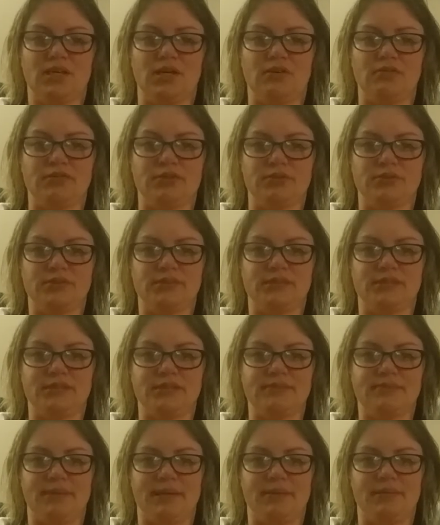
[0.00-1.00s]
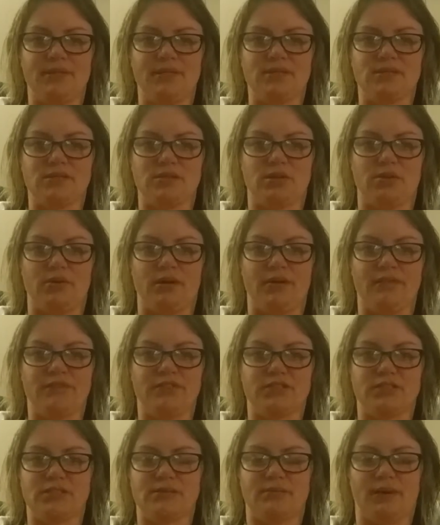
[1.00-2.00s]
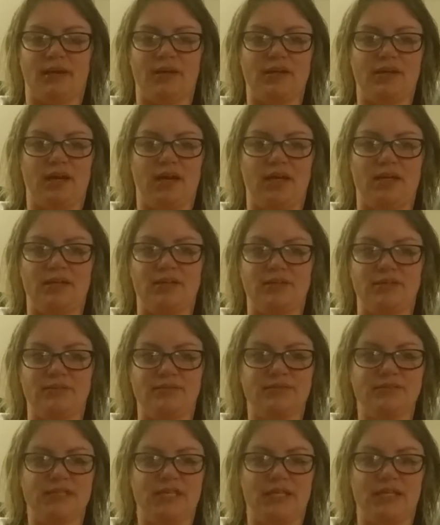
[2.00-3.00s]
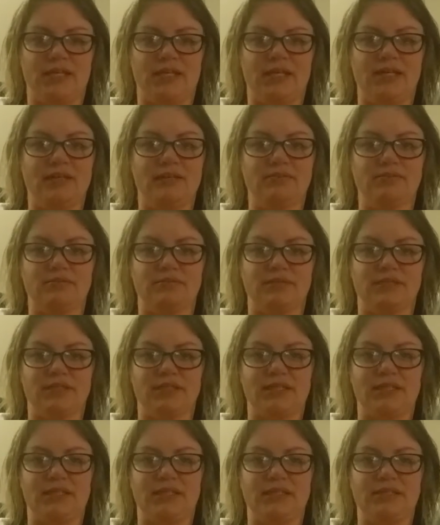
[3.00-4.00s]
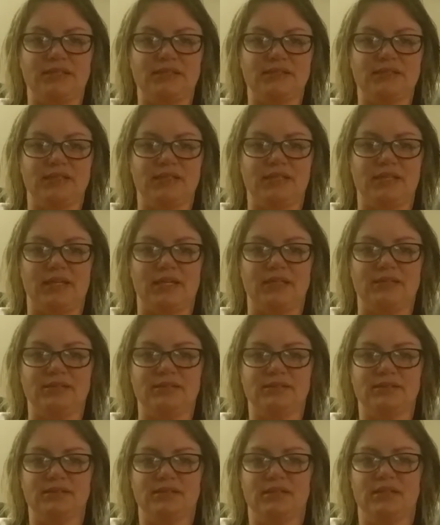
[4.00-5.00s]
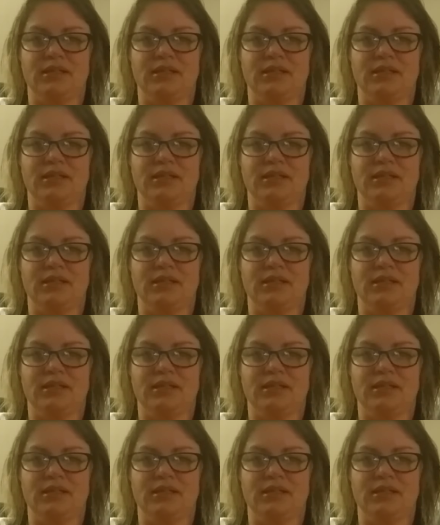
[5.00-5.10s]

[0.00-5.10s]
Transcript: of losing this baby. So I've just been kind of taking it really easy, and